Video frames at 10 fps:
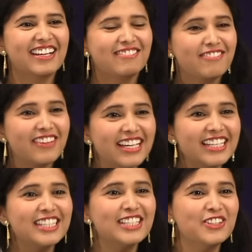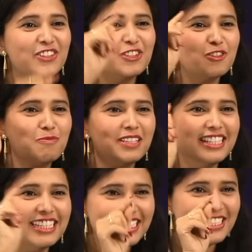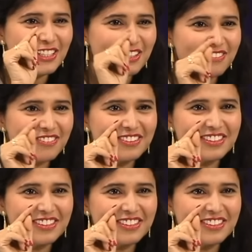When do you believe?